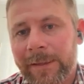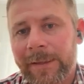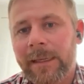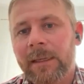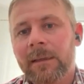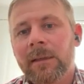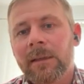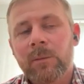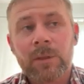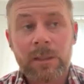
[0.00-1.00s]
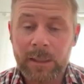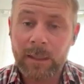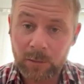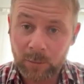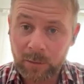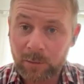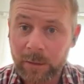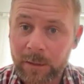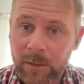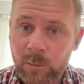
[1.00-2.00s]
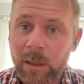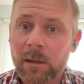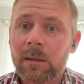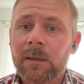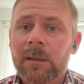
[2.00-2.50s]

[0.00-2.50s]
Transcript: leg, which you can do on the ground as well.